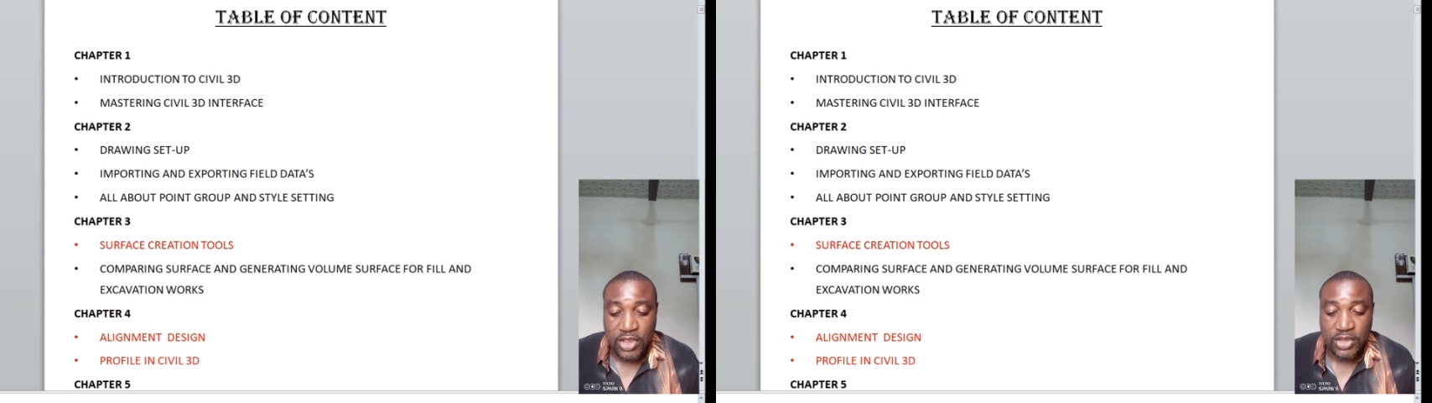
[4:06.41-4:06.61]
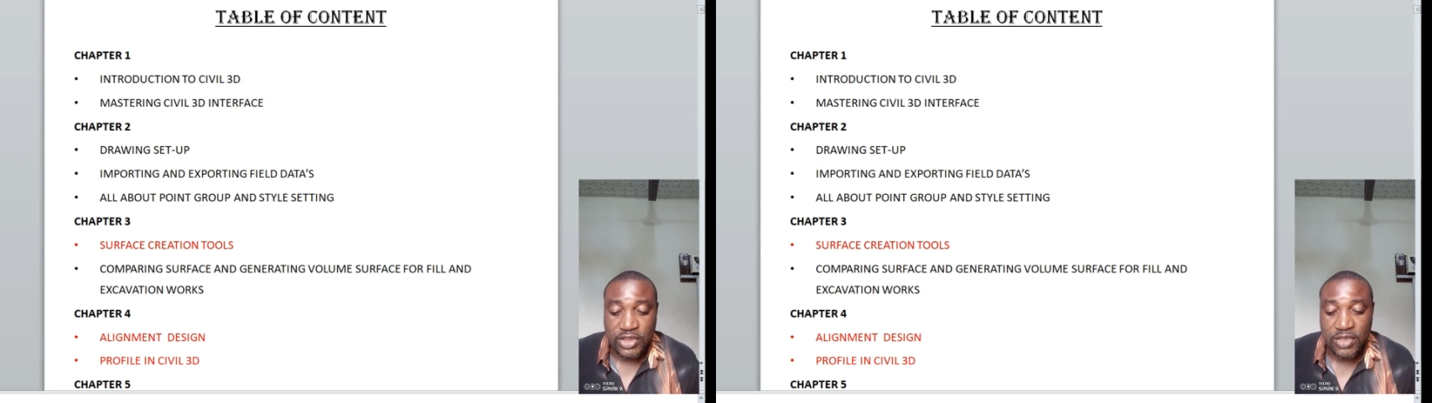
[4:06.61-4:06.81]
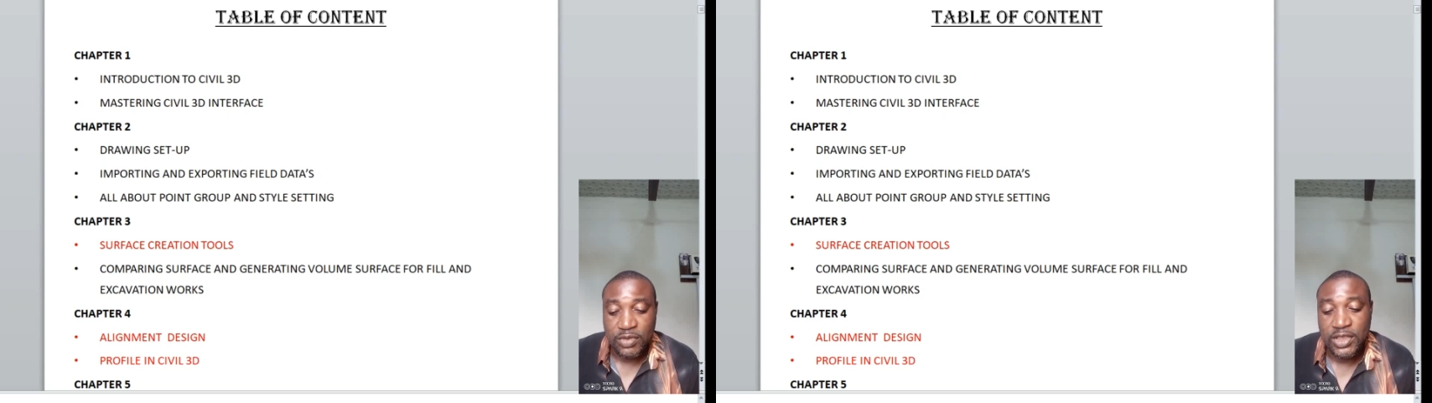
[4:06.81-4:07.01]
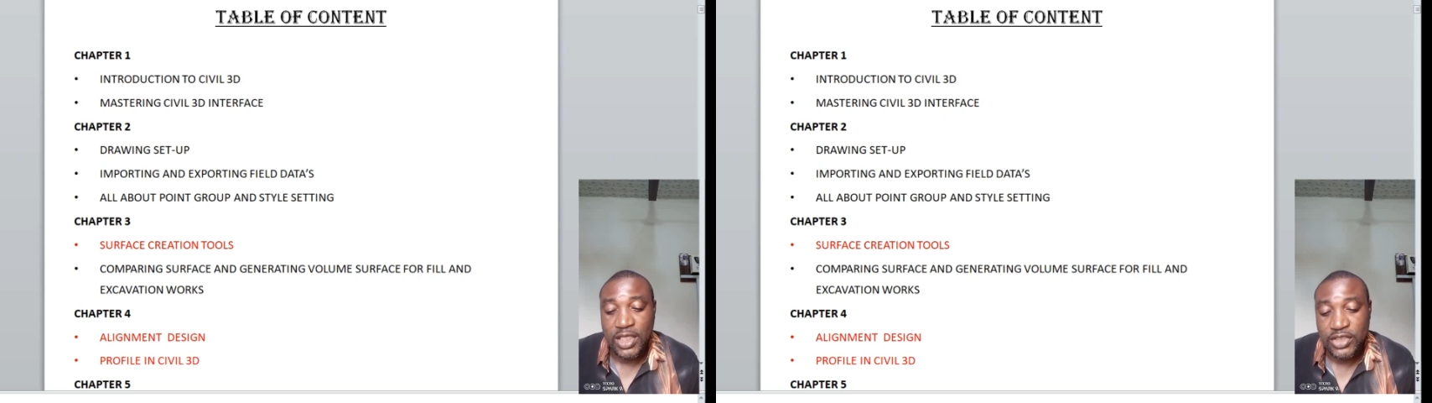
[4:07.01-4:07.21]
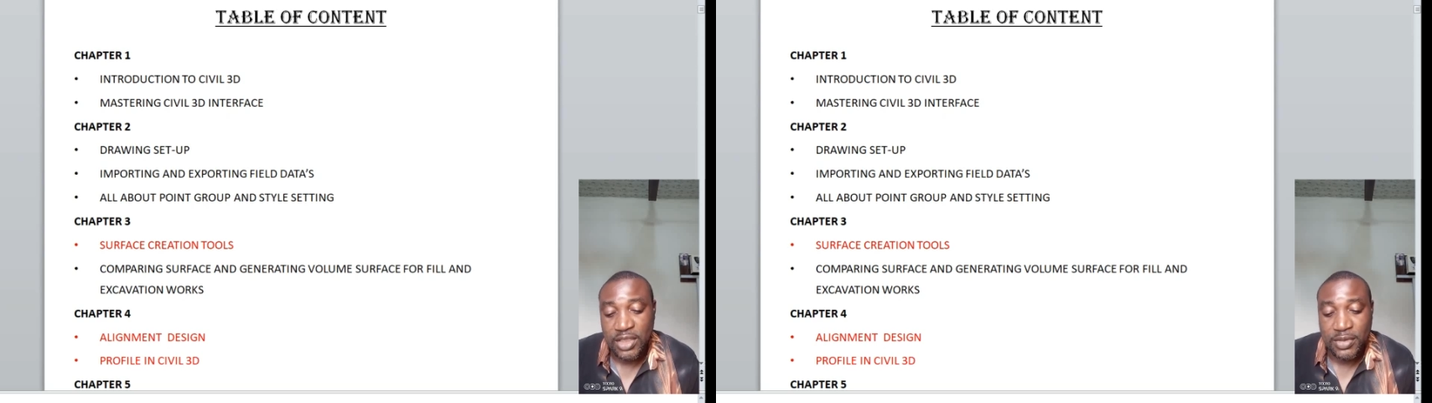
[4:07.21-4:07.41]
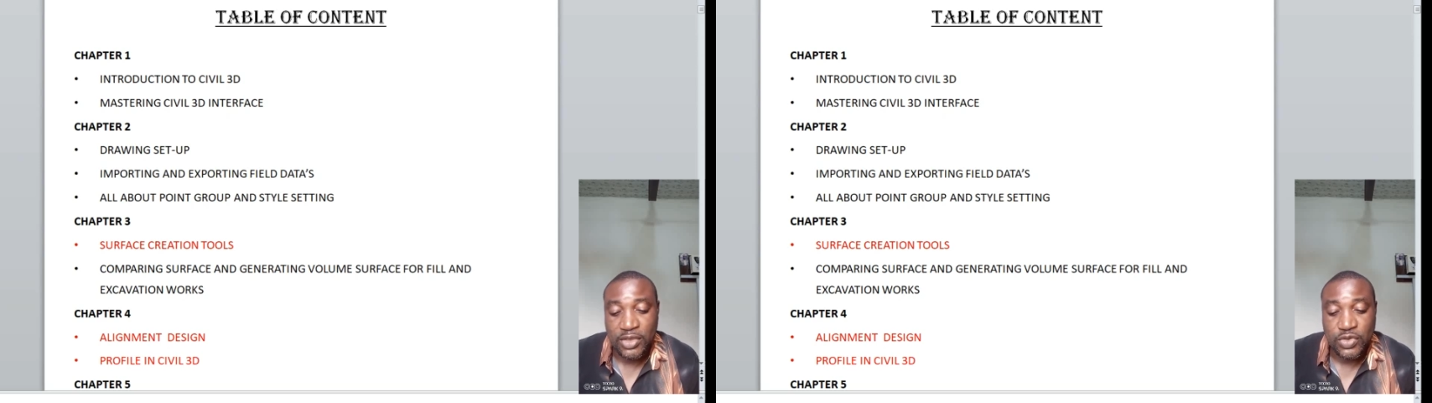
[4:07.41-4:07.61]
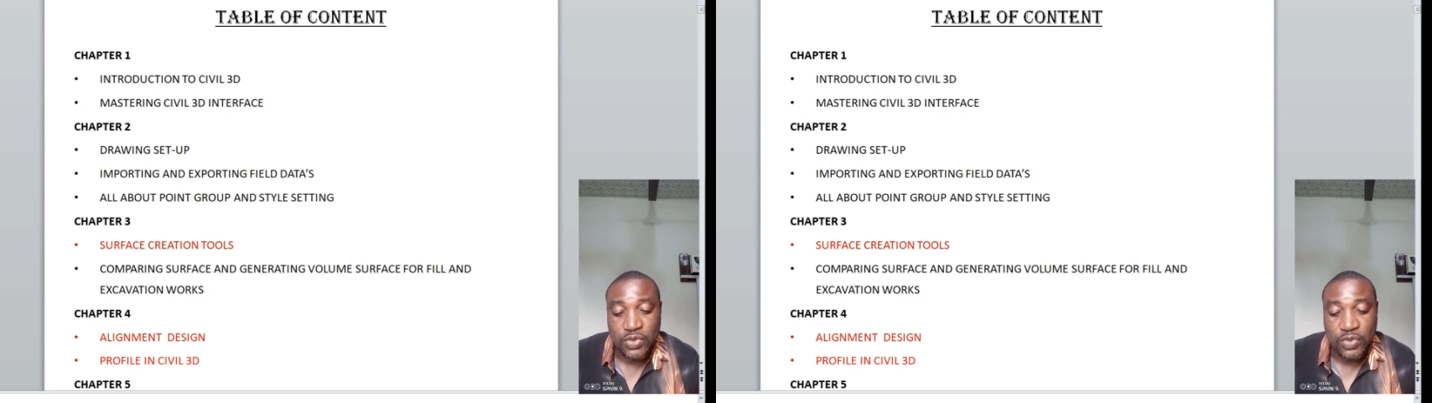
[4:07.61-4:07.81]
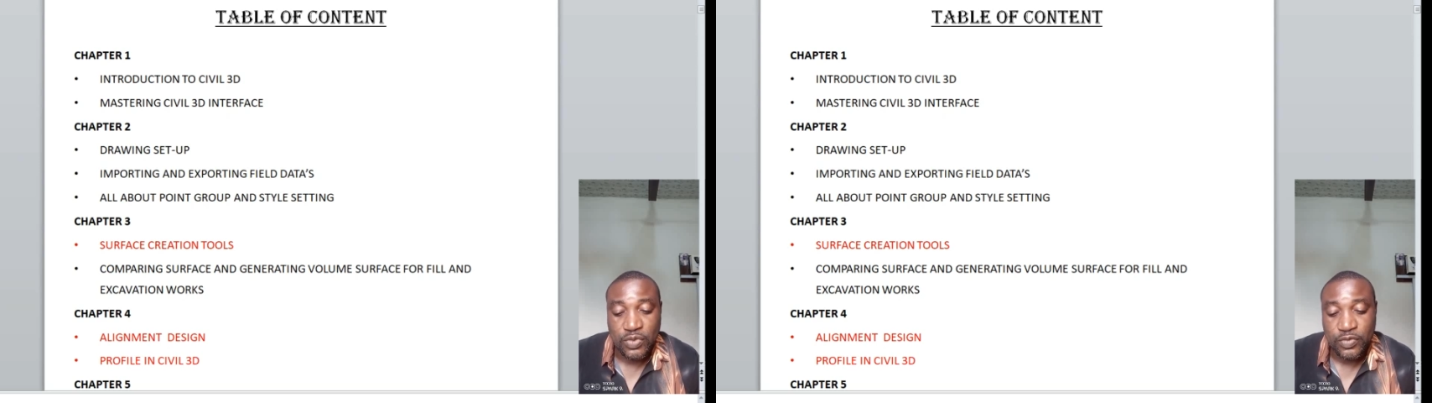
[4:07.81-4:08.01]
And same in that chapter
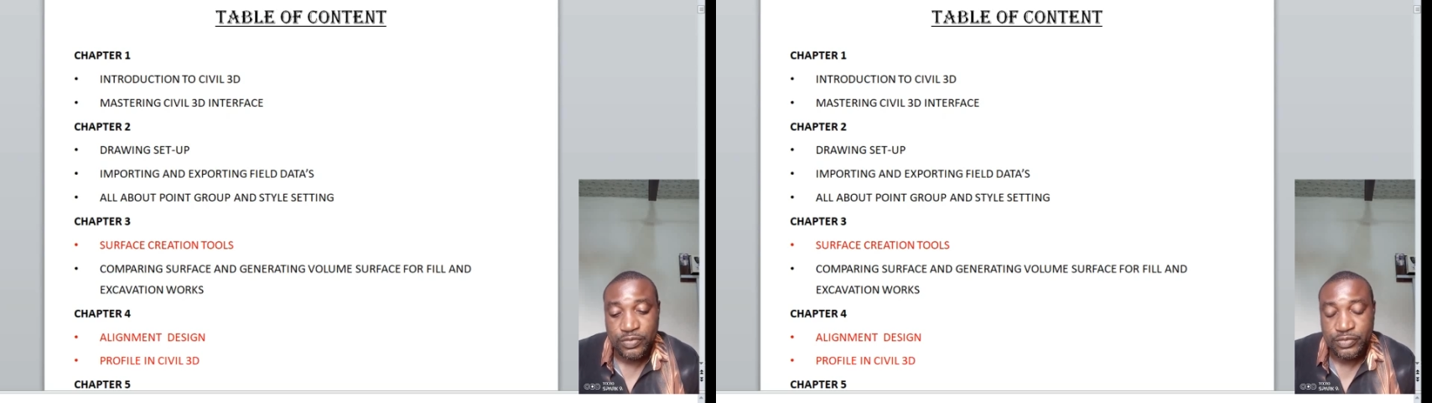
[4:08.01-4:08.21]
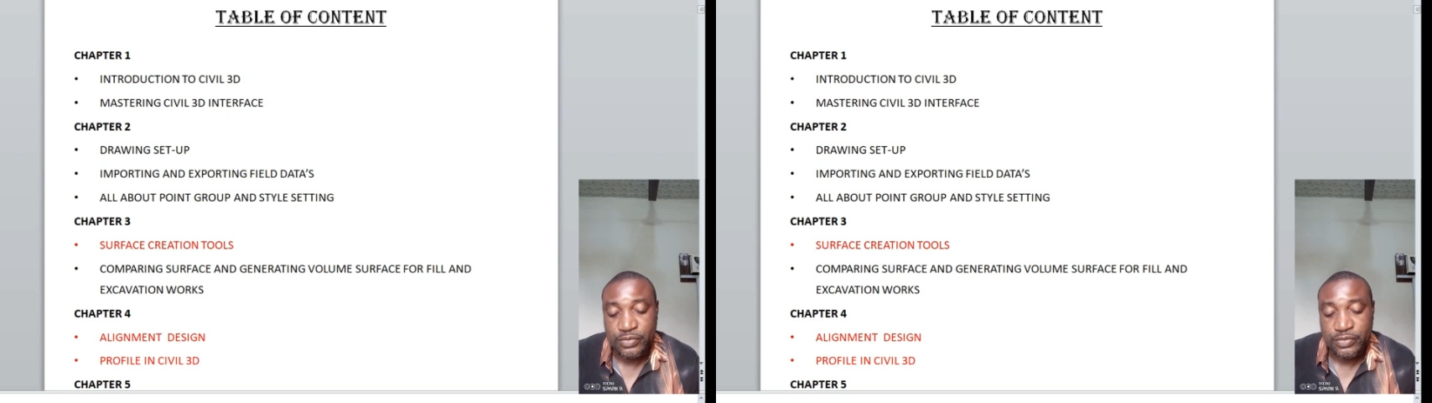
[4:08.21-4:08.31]
2,